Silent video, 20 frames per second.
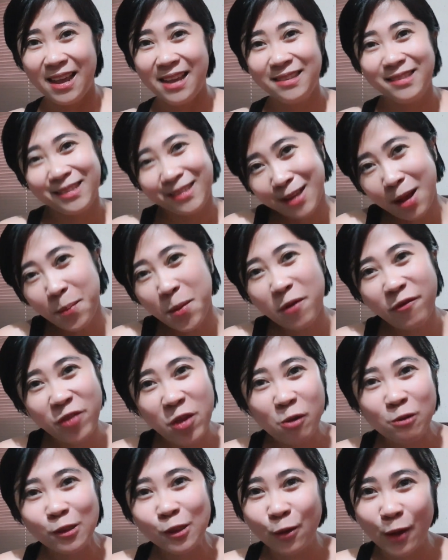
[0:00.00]
And some of
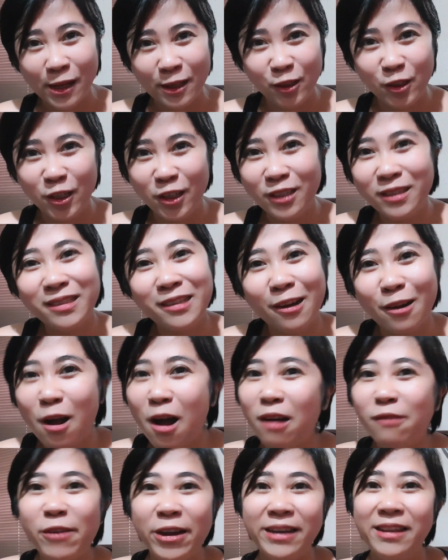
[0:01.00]
those questions are
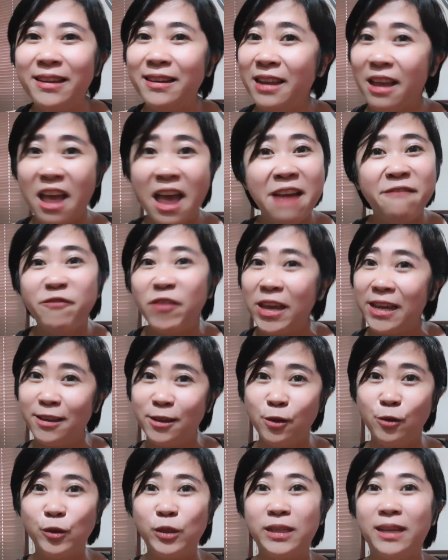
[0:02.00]
already in the
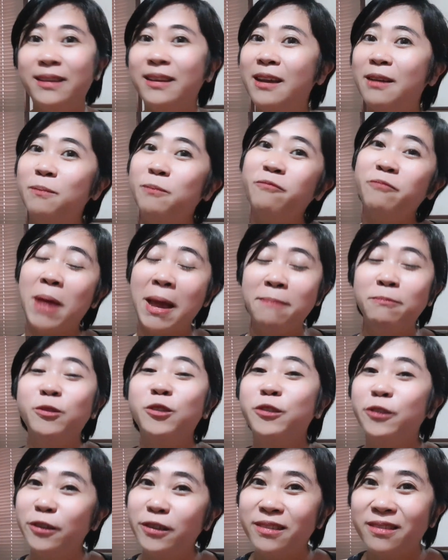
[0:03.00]
FAQs, and I'm
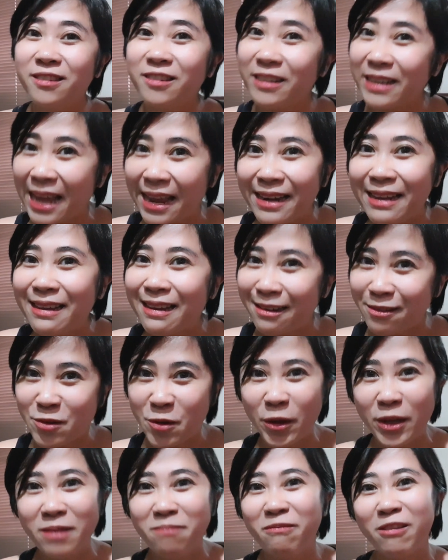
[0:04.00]
sure they're getting
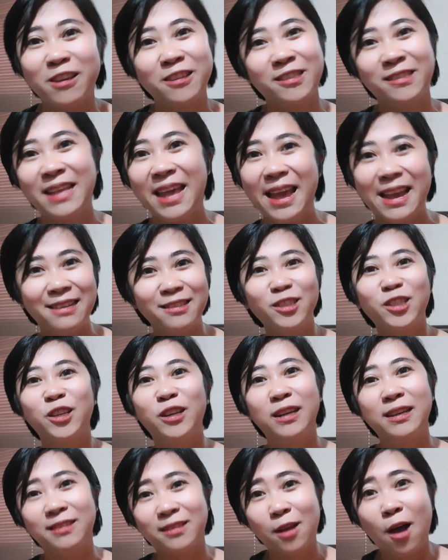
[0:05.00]
annoyed because the answer
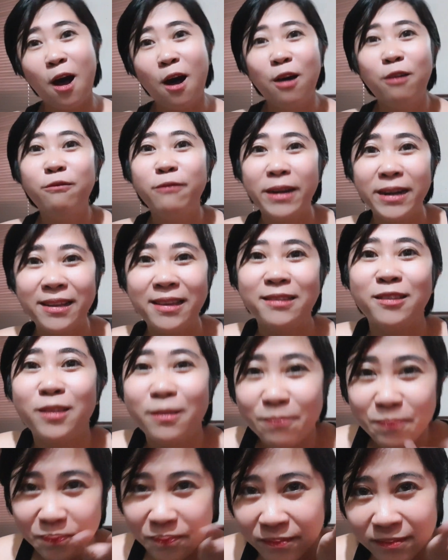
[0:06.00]
is already
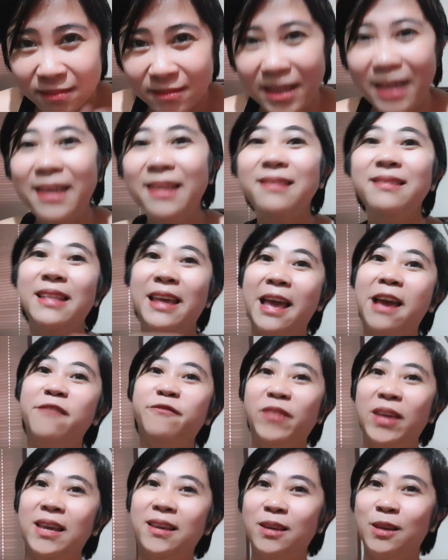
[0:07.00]
in the
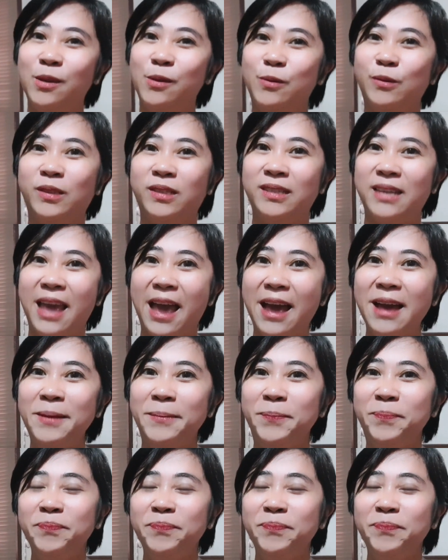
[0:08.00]
FAQs, yeah?